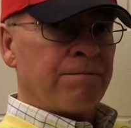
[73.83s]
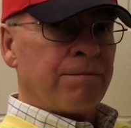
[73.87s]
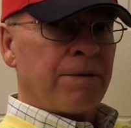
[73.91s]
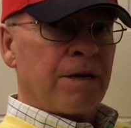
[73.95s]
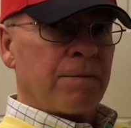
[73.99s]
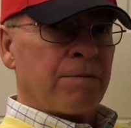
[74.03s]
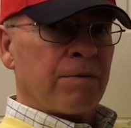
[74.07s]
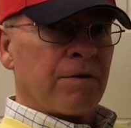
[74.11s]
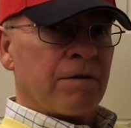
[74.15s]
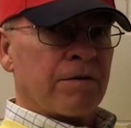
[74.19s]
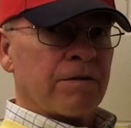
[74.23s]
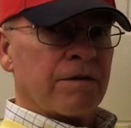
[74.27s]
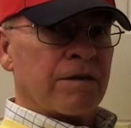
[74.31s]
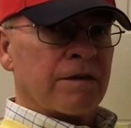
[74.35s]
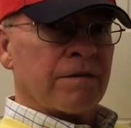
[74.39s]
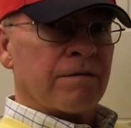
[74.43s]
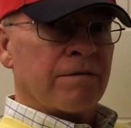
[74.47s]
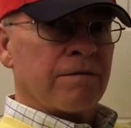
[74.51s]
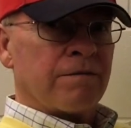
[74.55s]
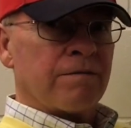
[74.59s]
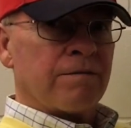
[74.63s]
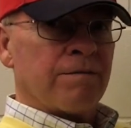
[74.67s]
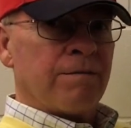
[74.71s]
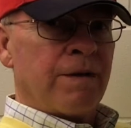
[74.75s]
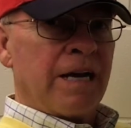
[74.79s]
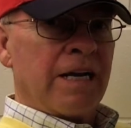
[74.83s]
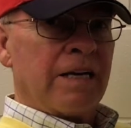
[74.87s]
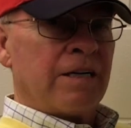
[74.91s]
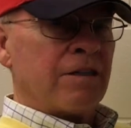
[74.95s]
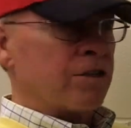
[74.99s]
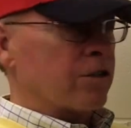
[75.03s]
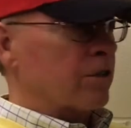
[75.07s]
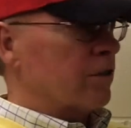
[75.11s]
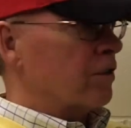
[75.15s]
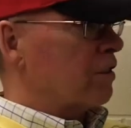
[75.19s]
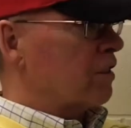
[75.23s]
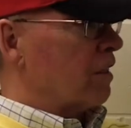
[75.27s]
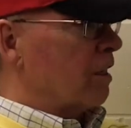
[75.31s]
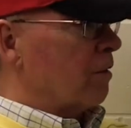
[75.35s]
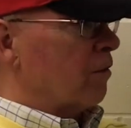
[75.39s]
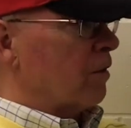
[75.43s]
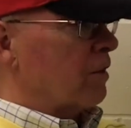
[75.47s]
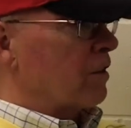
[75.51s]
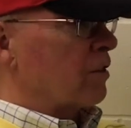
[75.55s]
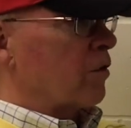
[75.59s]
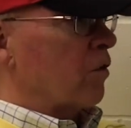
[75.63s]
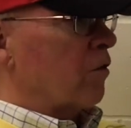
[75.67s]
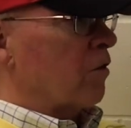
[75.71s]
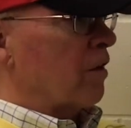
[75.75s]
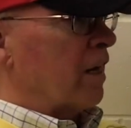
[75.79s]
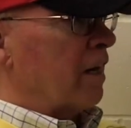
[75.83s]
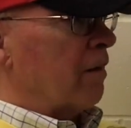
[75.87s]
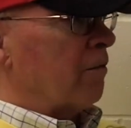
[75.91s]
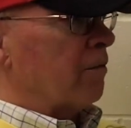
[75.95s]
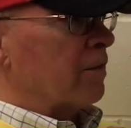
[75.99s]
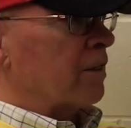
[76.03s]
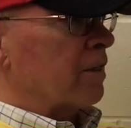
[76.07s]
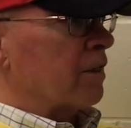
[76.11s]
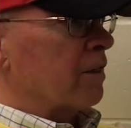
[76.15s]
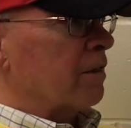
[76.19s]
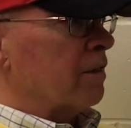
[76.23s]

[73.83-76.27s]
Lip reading: people, the managers, on what's going on with